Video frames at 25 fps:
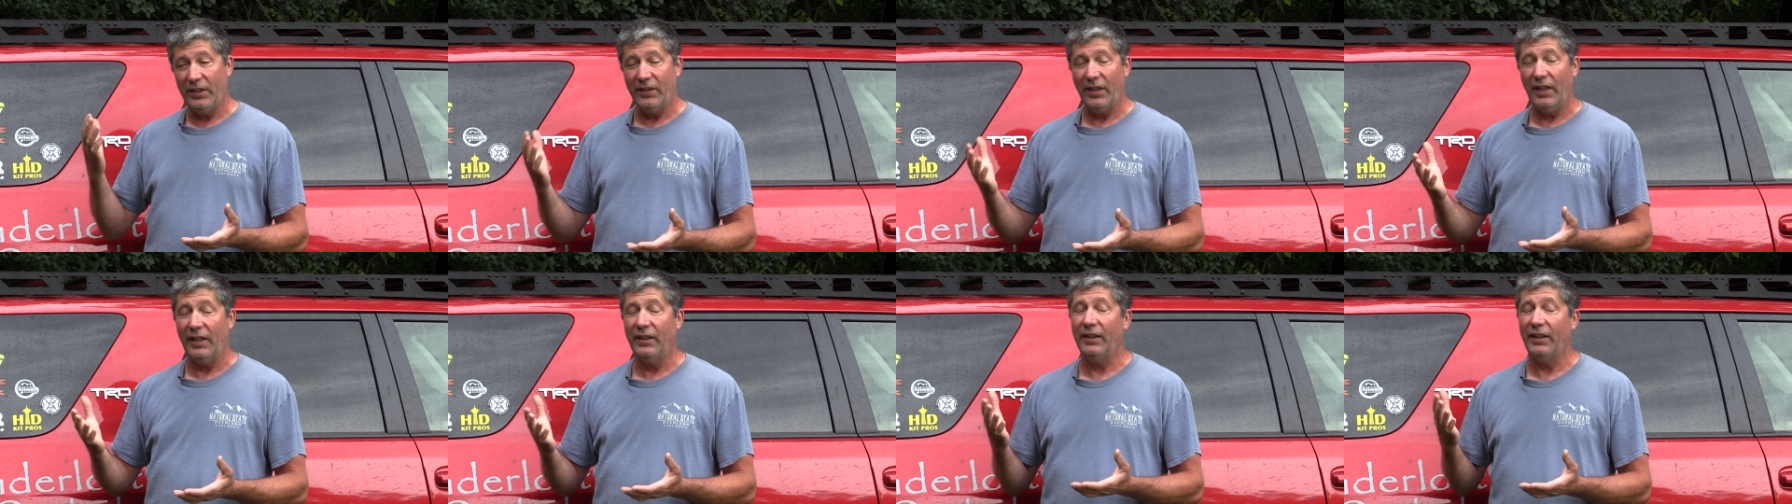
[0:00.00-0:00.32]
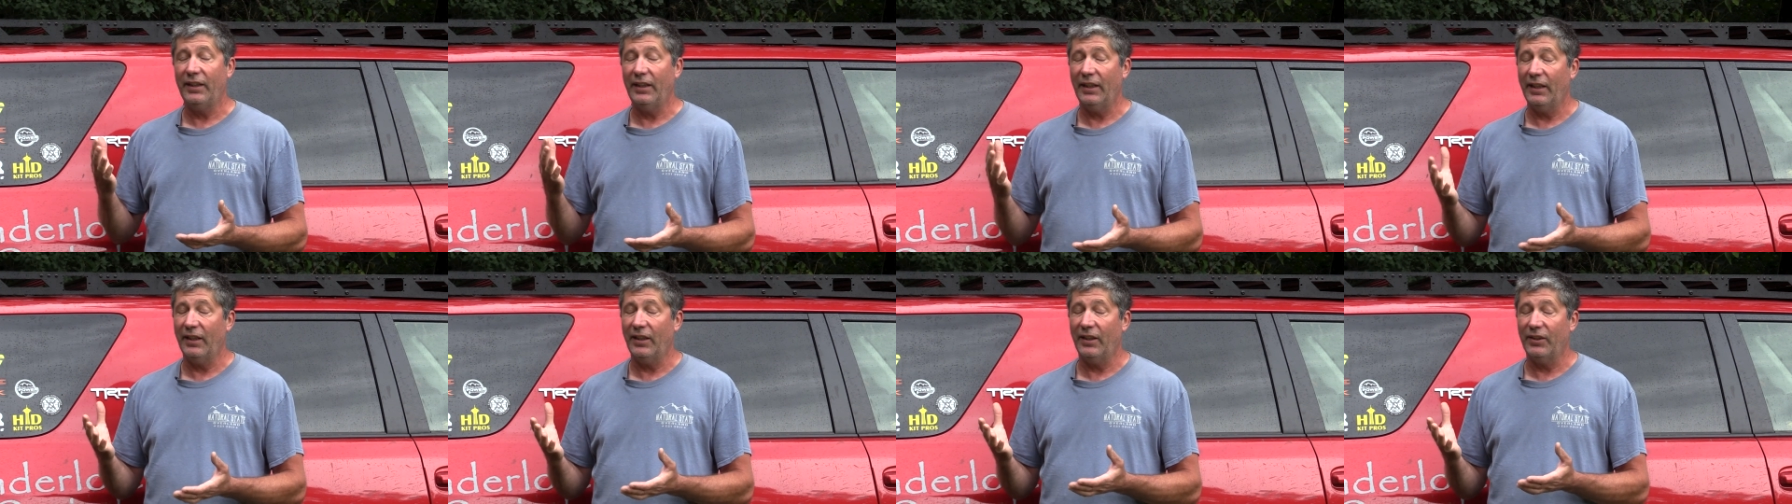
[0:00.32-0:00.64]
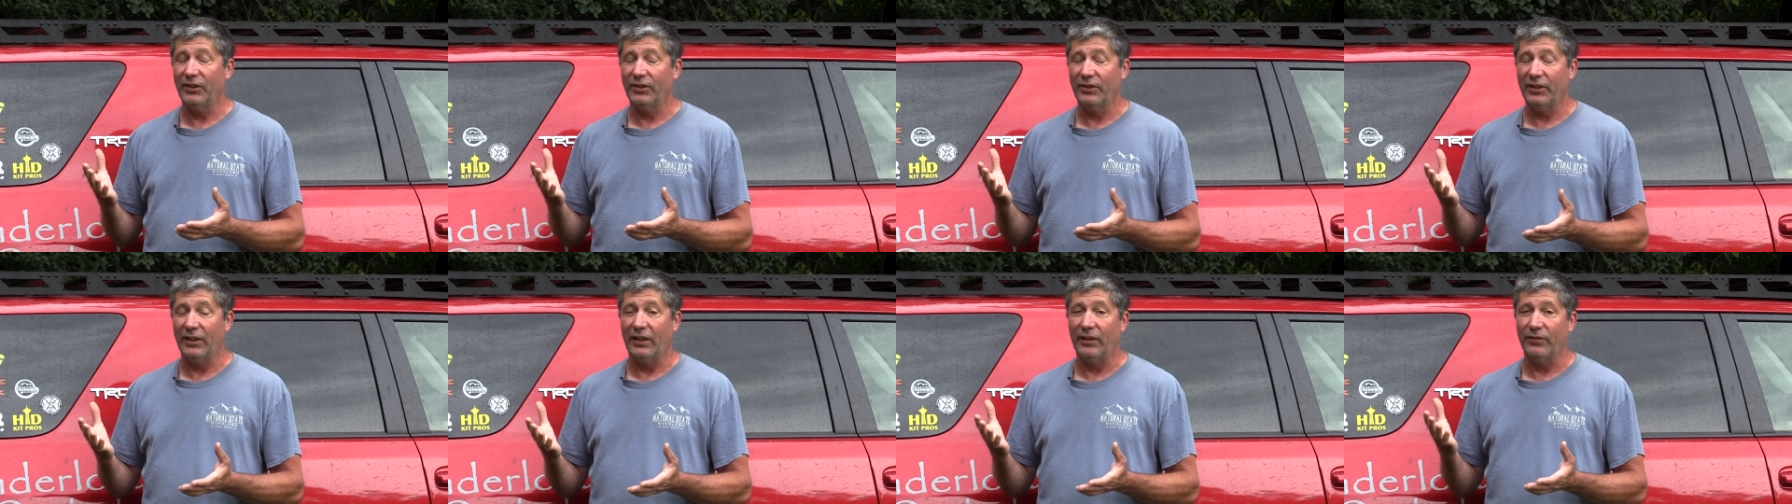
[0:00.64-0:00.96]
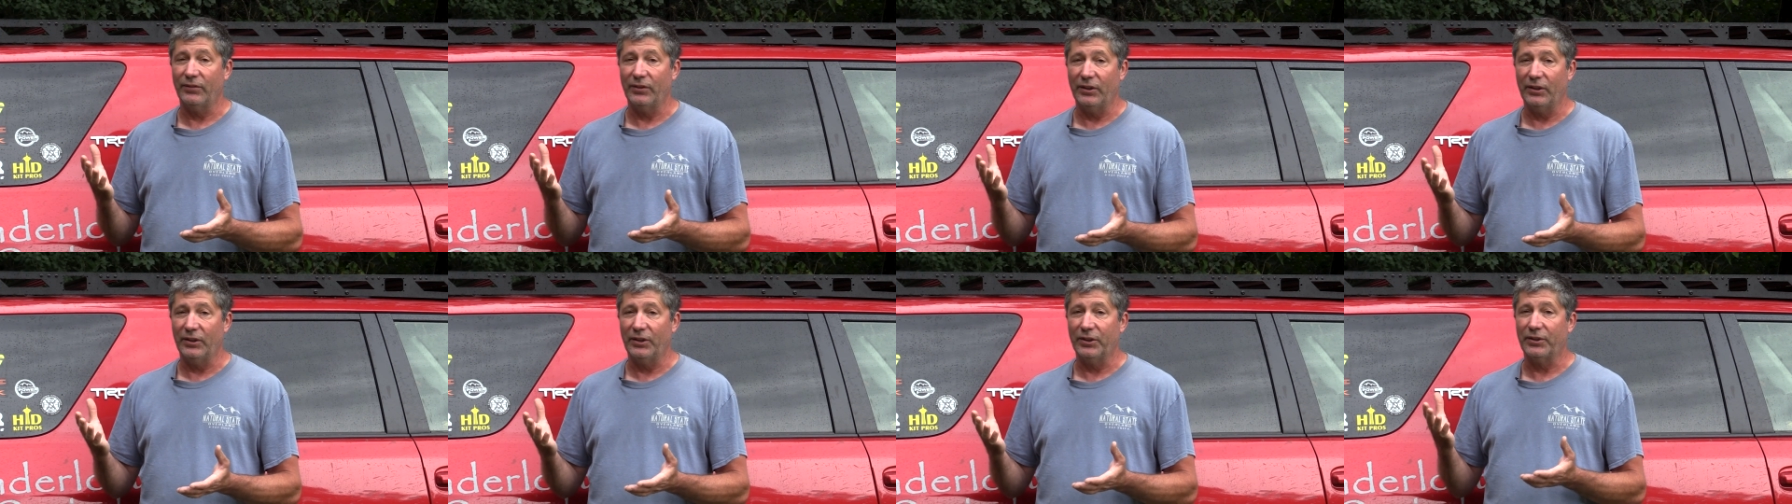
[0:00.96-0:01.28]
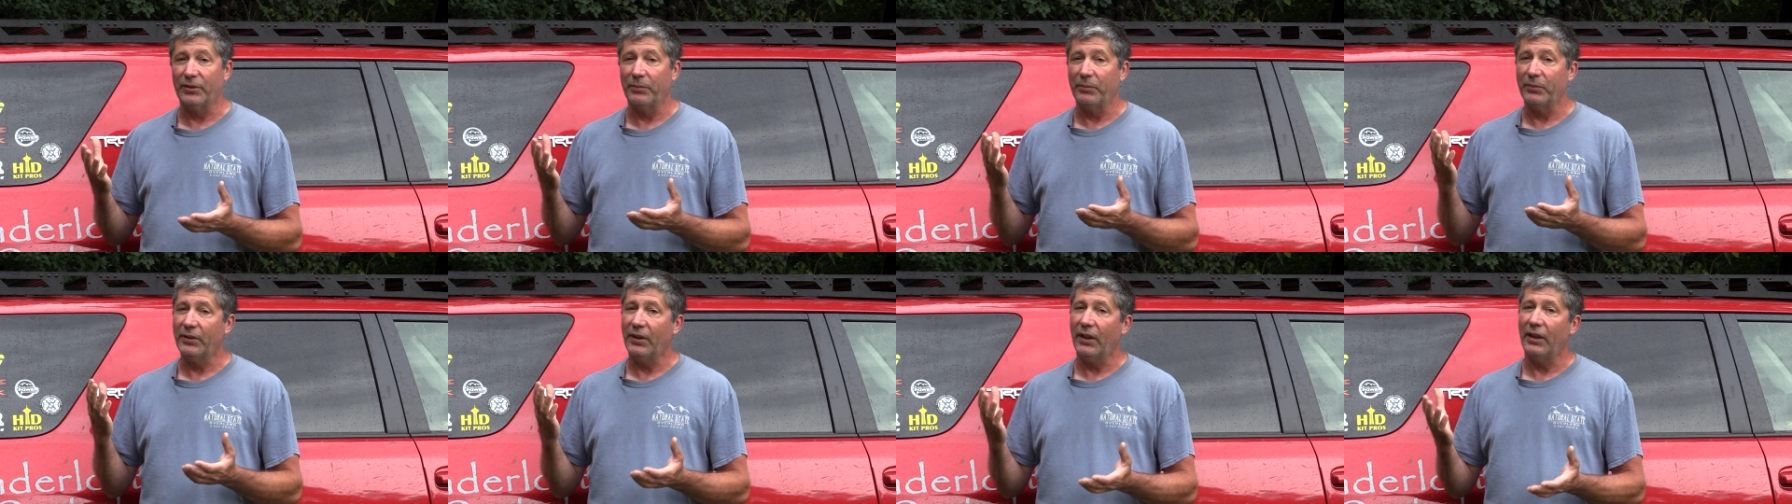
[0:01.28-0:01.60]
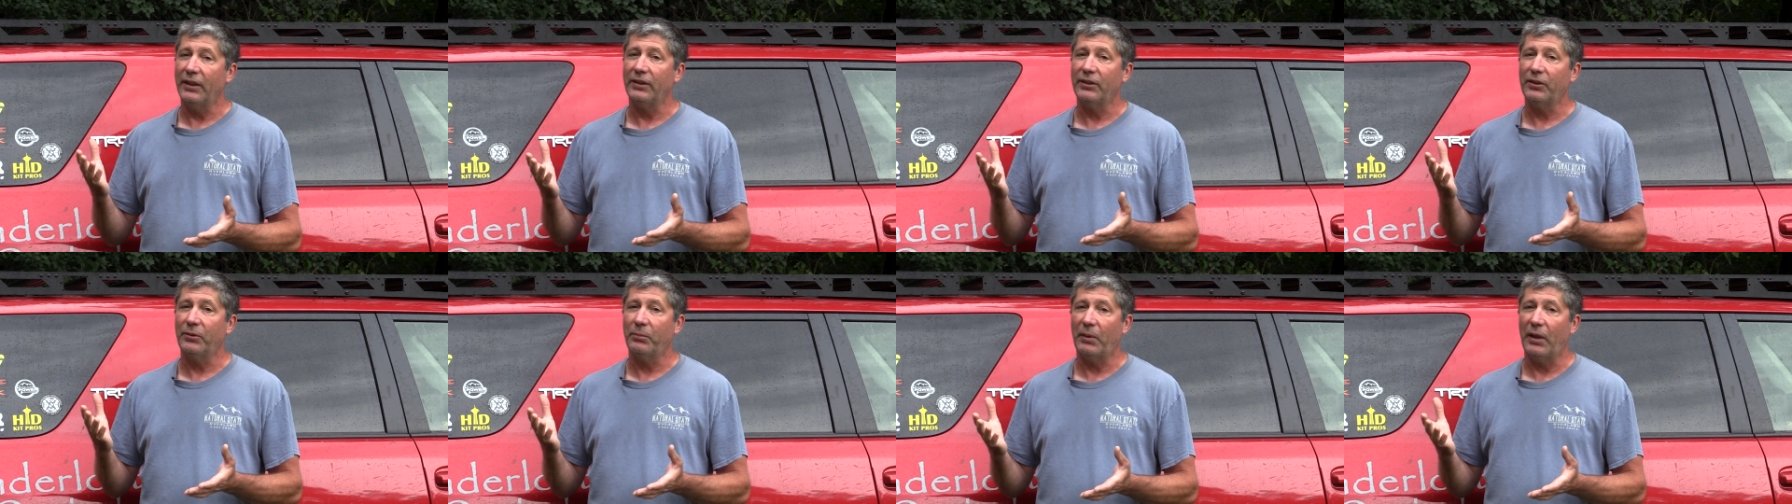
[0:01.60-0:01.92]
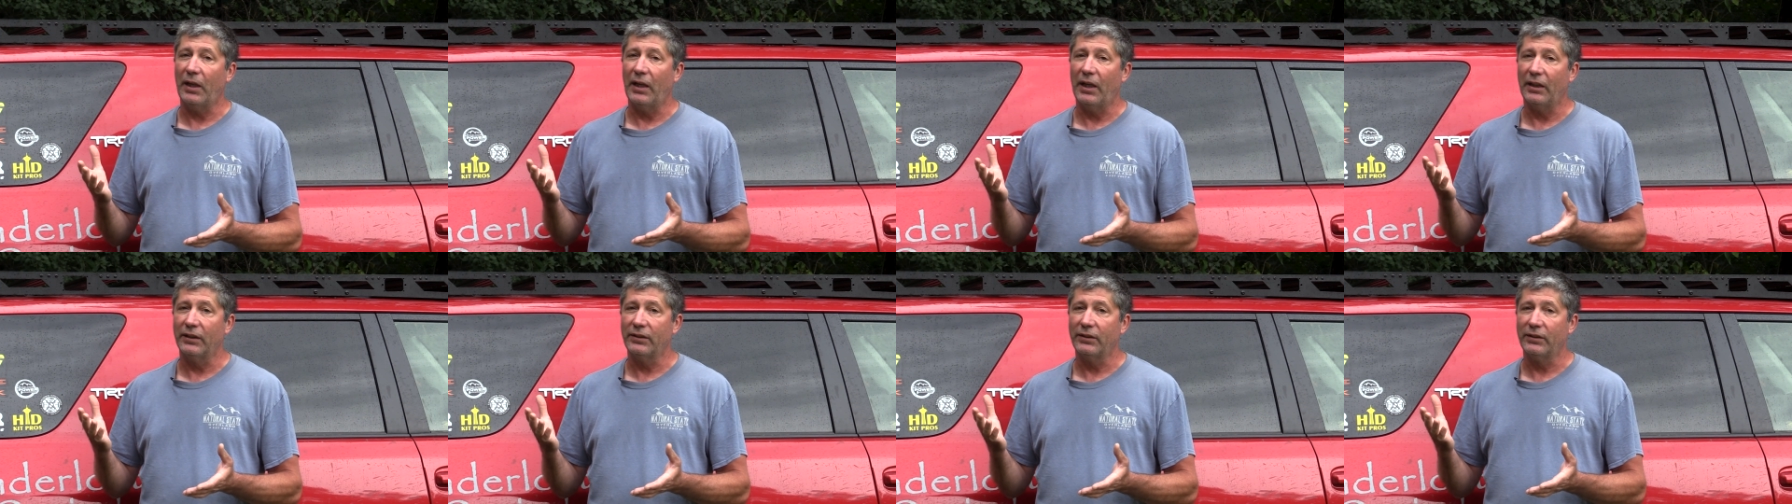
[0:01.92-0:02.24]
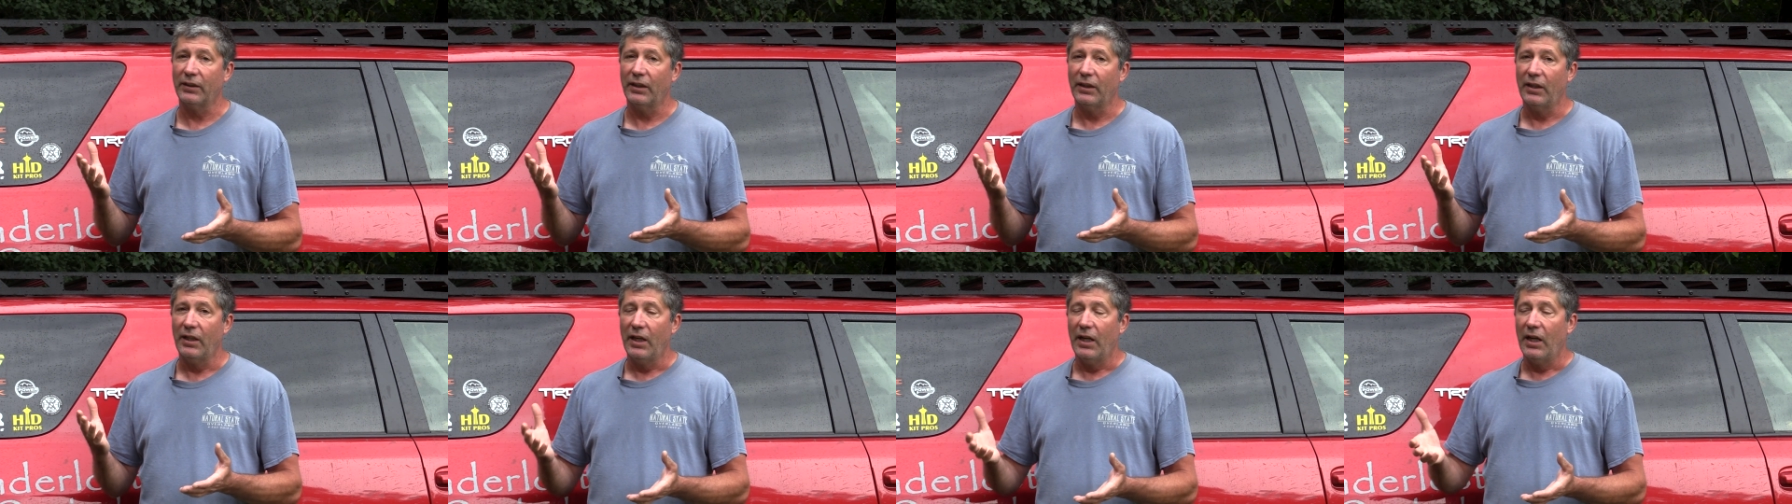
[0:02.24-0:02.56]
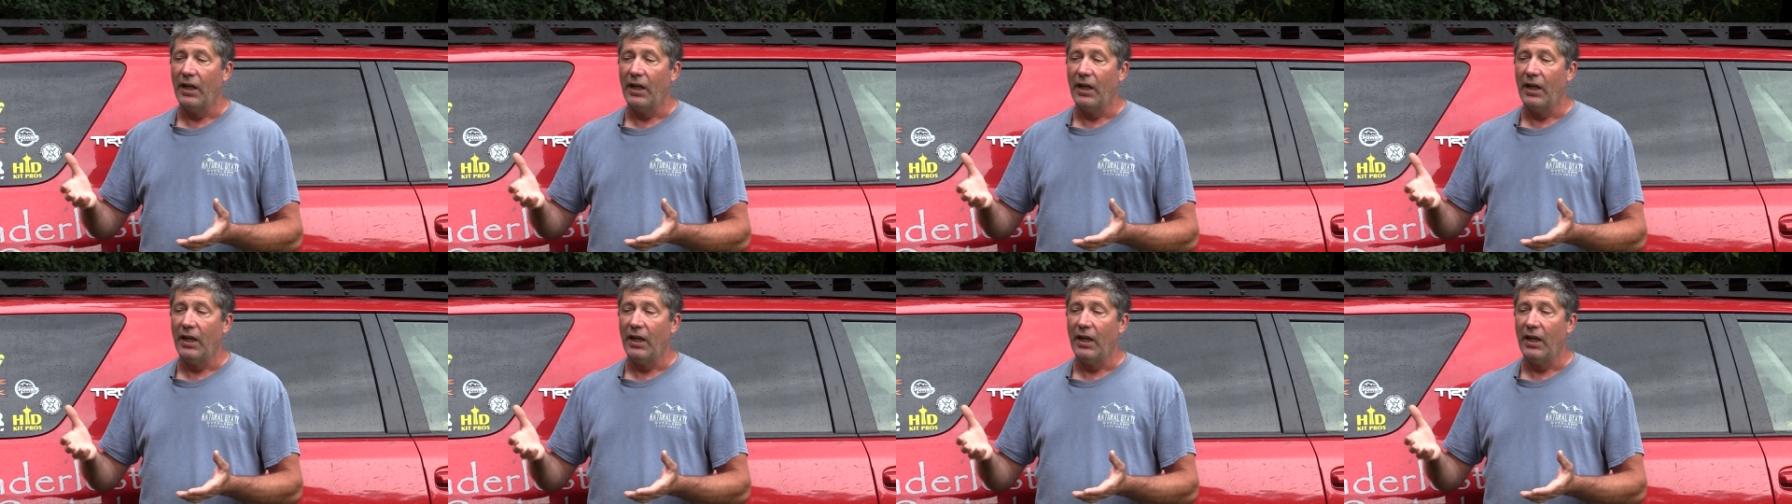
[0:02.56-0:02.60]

tend to get ourselves into some tight spots